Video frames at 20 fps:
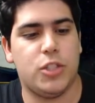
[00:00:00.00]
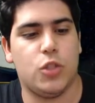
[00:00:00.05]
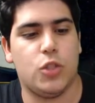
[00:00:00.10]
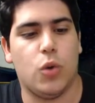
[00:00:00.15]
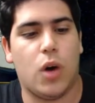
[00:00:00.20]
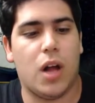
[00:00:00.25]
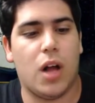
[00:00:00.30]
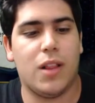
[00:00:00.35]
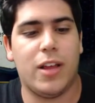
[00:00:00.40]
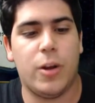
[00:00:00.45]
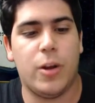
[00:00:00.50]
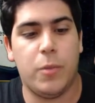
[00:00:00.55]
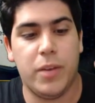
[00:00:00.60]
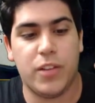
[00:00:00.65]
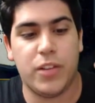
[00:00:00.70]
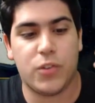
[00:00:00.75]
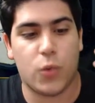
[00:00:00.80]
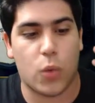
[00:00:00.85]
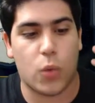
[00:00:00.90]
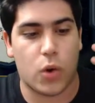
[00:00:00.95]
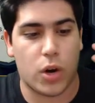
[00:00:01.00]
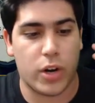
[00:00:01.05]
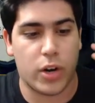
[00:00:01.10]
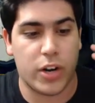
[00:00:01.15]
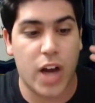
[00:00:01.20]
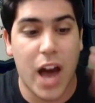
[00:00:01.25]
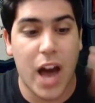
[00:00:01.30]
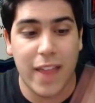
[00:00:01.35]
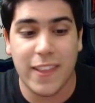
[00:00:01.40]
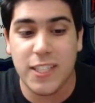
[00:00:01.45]
to all enemies who are
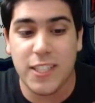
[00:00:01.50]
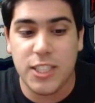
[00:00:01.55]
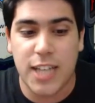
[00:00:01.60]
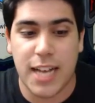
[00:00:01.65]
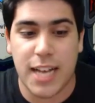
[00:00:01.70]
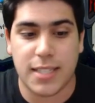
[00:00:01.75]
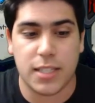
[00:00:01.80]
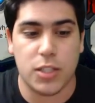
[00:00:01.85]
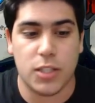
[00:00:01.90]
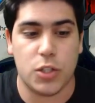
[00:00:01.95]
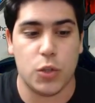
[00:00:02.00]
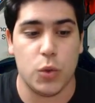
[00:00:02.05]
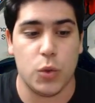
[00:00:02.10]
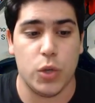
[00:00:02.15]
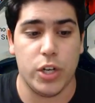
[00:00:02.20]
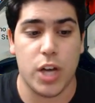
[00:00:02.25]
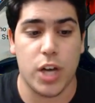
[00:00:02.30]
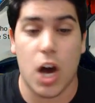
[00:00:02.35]
not adjacent to an